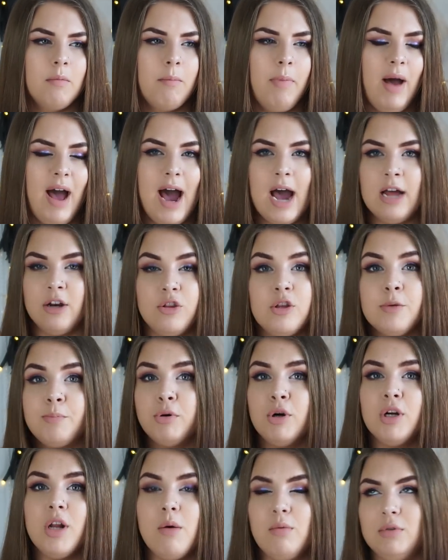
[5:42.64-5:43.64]
bad. The
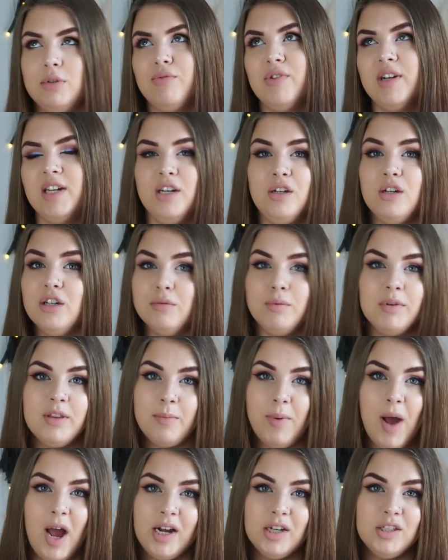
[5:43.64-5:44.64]
product was really good, but the
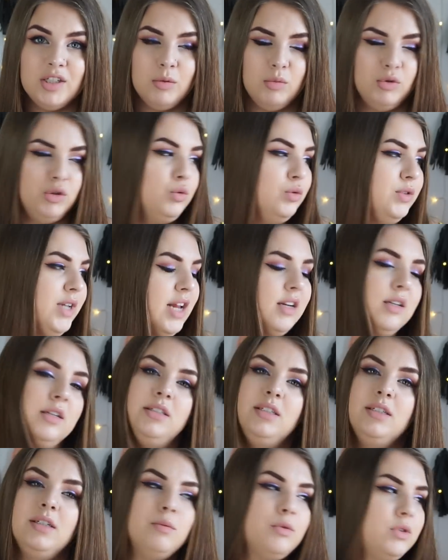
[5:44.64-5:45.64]
packaging was all
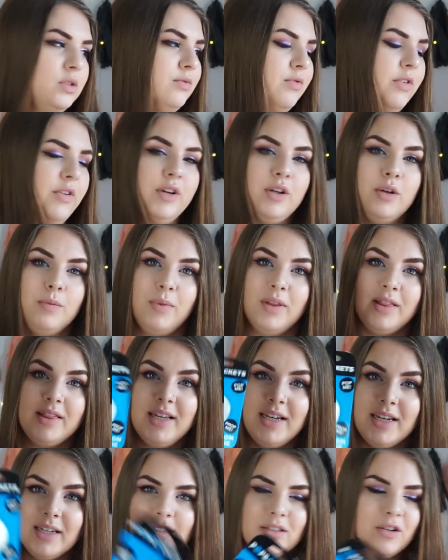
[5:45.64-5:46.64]
dented and it wasn't very good. But
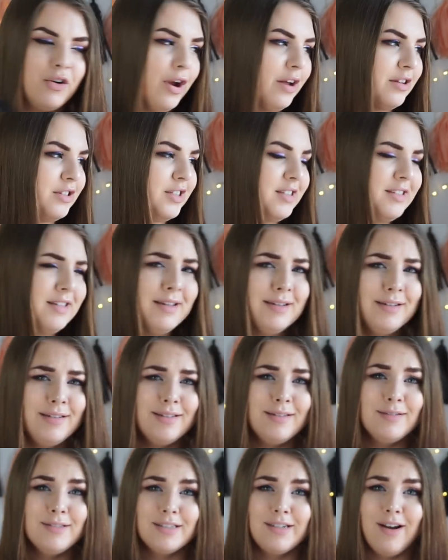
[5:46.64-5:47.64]
this, sorry, I just,
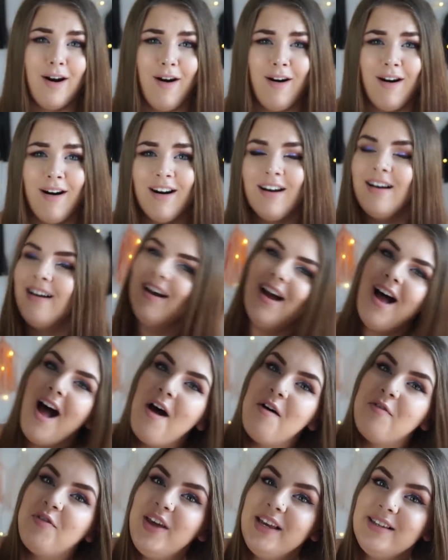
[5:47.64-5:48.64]
the car.
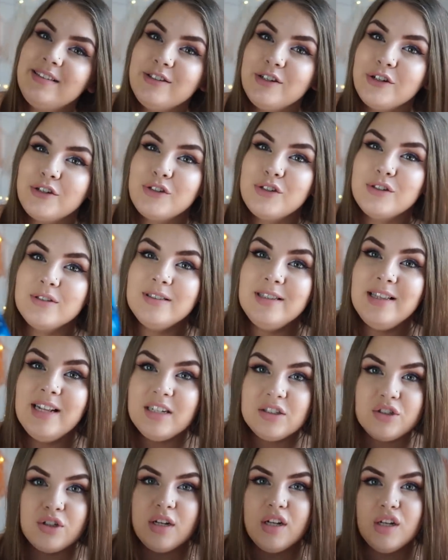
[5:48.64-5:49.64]
This looks
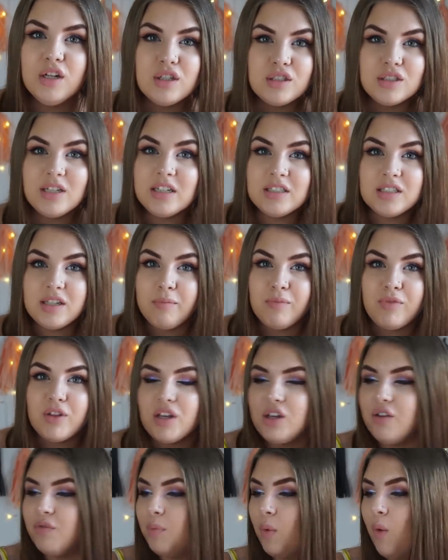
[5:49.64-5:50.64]
literally looks like
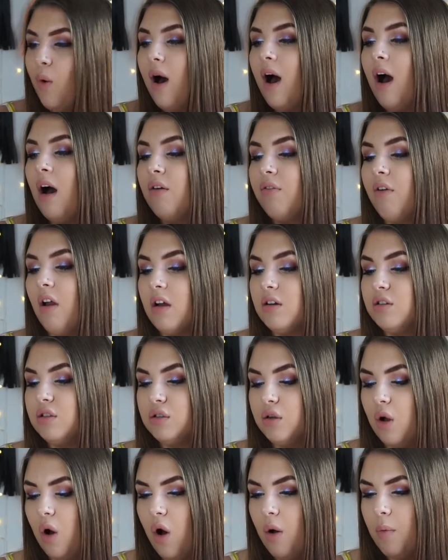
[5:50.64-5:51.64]
something you've bought out of like a
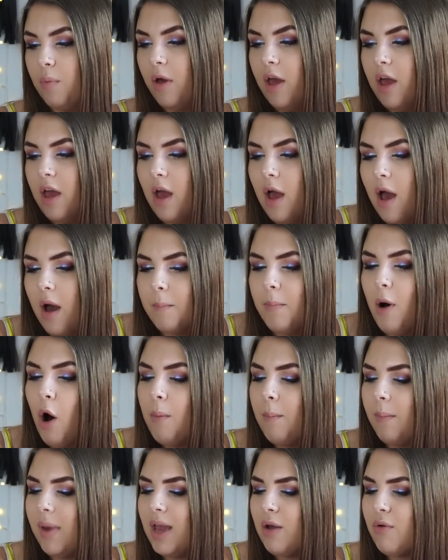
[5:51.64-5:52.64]
shop.
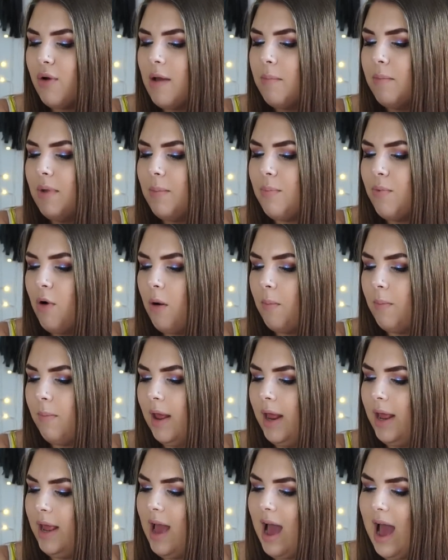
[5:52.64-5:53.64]
Pop me, grip me, prop
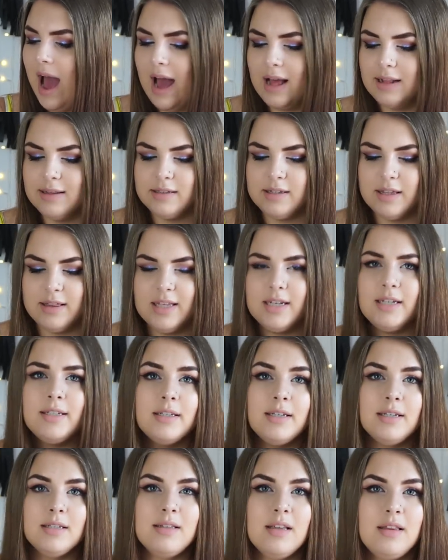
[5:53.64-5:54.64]
me. And
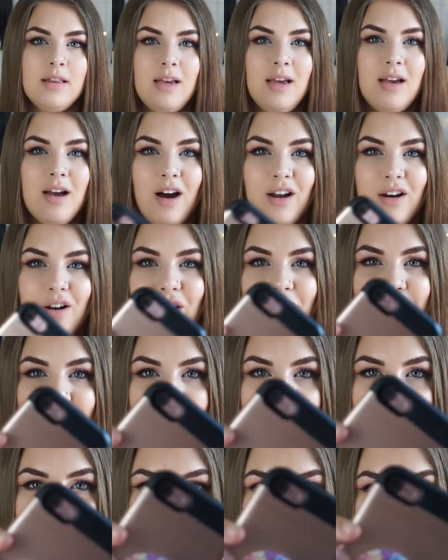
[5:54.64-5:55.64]
this is the colour of the
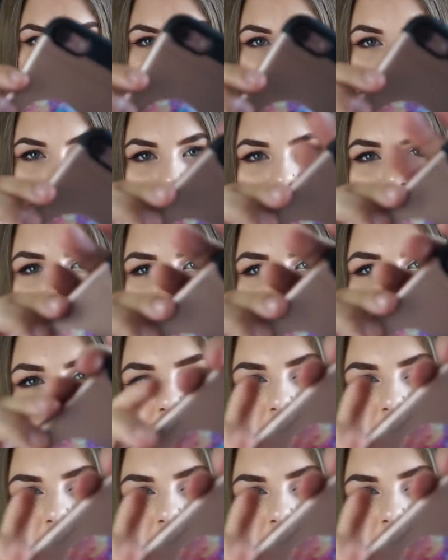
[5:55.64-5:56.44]
one that I got.